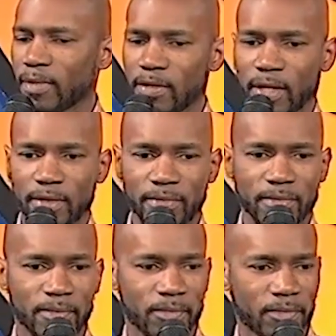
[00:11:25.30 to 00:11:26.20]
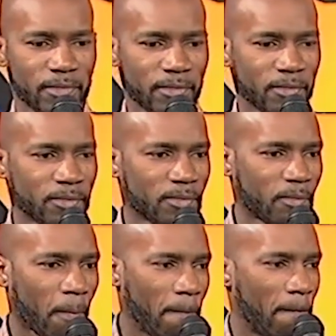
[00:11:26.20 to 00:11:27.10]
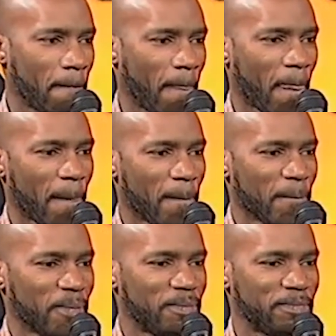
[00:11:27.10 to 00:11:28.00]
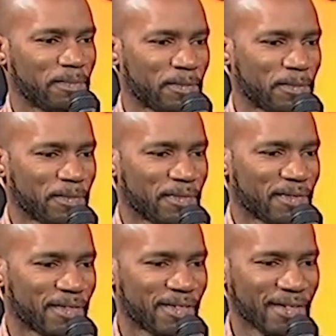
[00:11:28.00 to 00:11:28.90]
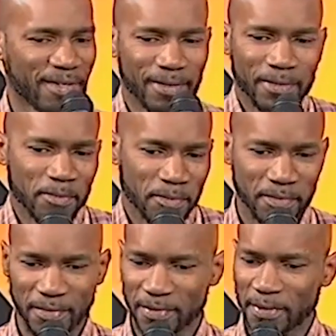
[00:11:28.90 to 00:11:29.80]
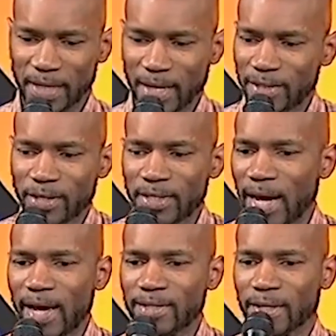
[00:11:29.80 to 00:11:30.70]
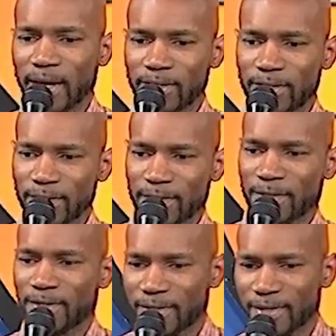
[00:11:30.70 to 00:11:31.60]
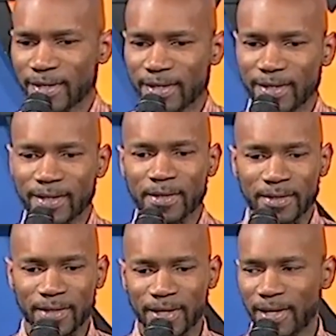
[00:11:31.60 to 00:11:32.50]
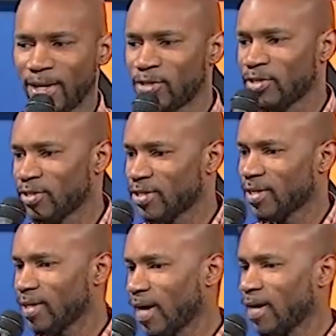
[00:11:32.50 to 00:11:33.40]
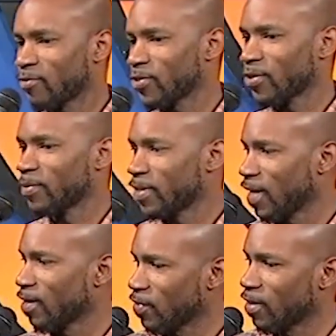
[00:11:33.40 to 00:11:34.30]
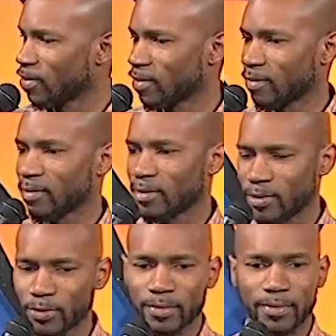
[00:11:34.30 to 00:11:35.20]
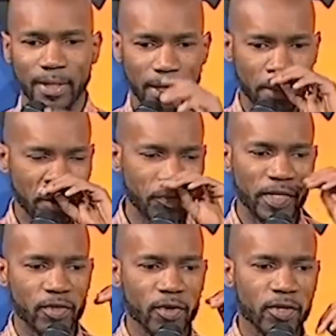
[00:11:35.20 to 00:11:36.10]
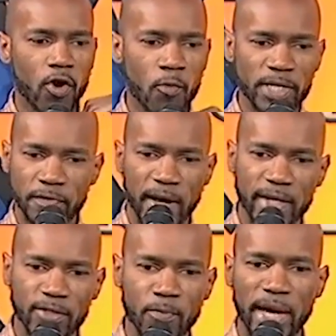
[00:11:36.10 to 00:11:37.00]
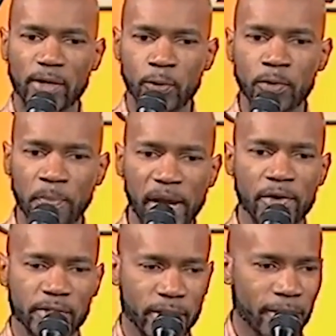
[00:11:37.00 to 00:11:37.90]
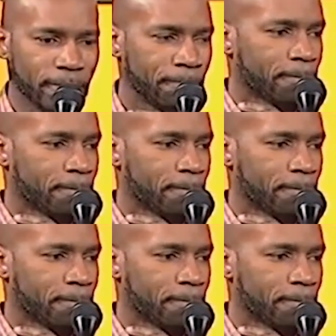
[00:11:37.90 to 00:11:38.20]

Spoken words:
all right. I got nothing to add to that. She just, an Asian chick, half German, half Asian. Cute. Mixed race girls are always fine. It don't matter who the parents are.